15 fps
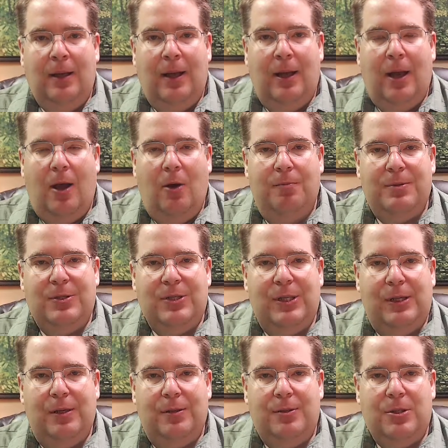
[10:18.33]
and I hope to
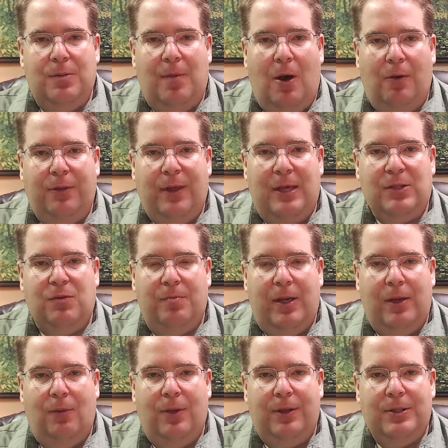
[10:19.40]
see you tomorrow. Thanks for
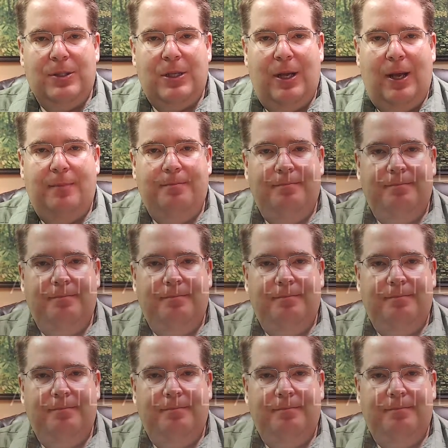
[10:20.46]
being with us today.